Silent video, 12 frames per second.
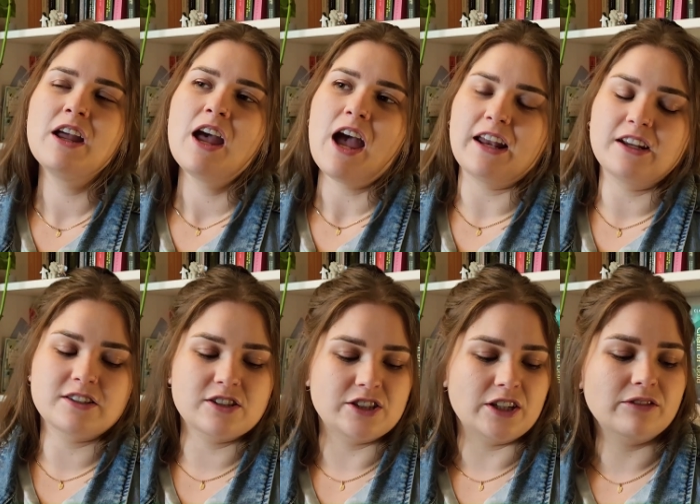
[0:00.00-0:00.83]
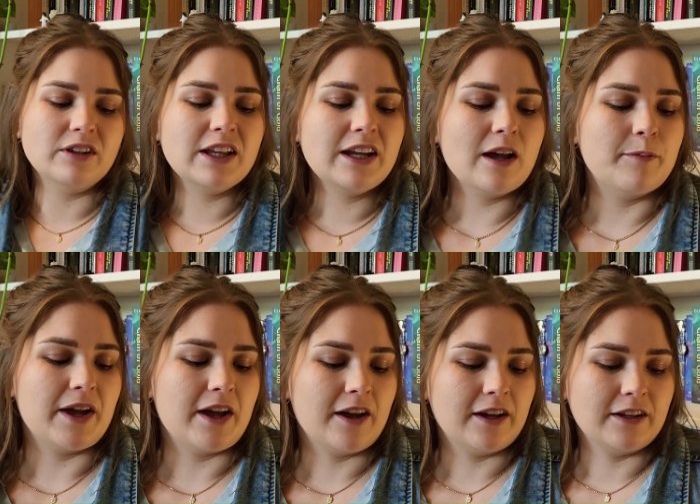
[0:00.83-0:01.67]
and it's generally
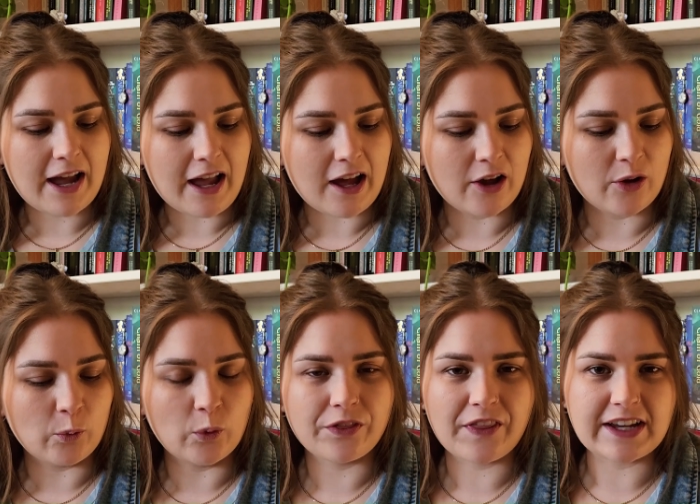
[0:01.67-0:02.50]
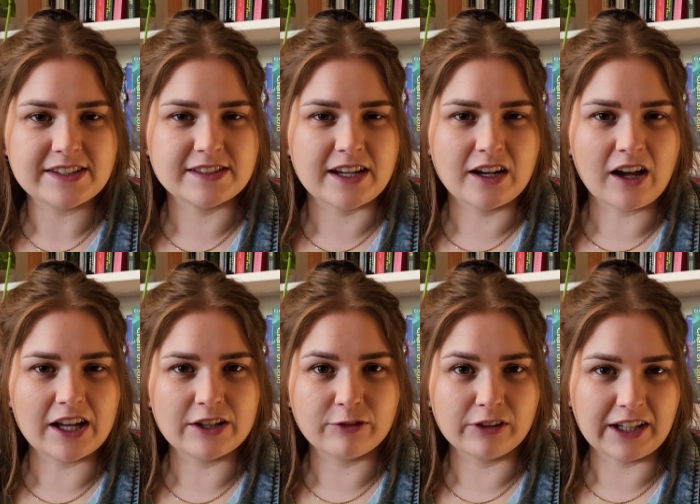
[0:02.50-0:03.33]
about how what they say kind
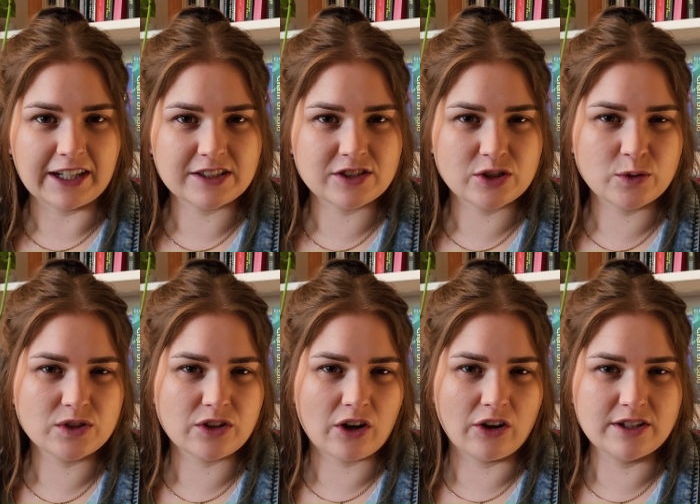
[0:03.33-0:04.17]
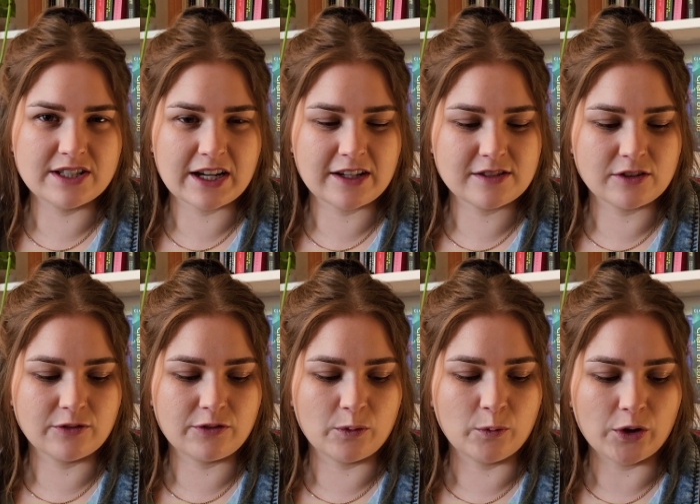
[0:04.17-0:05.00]
of relates to in the context of
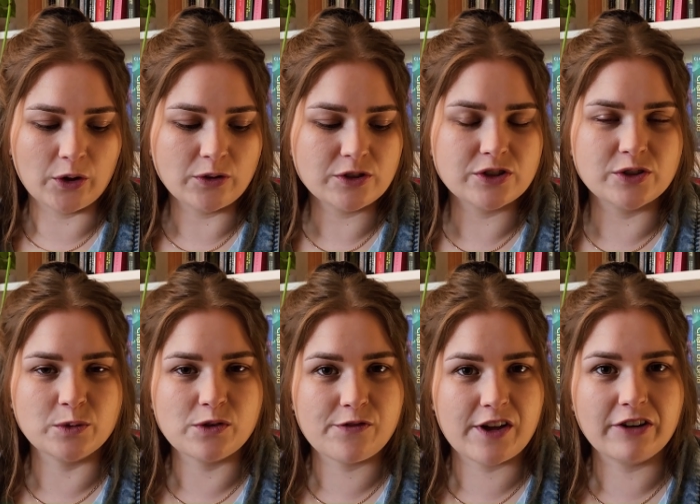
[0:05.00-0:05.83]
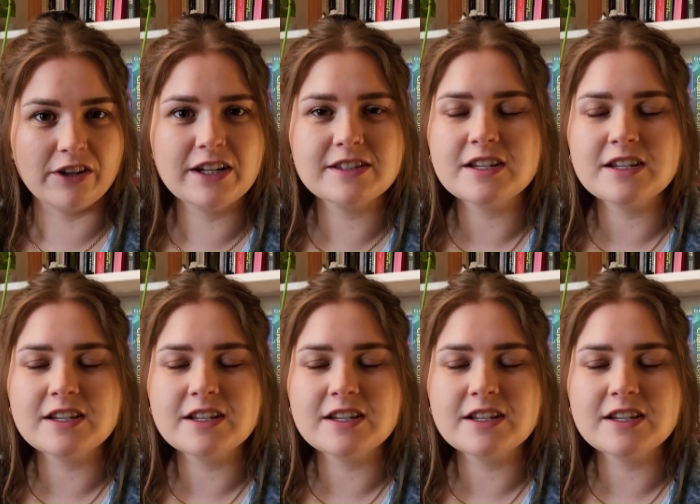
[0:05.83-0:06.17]
the world to do with fairies